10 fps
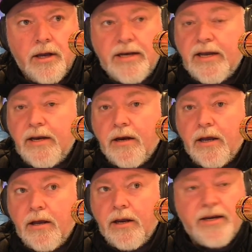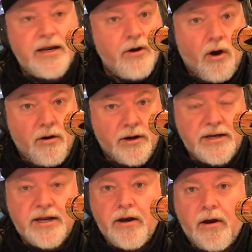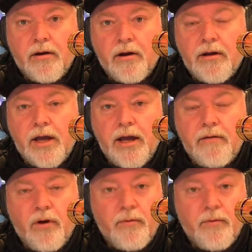He did not. Okay, right.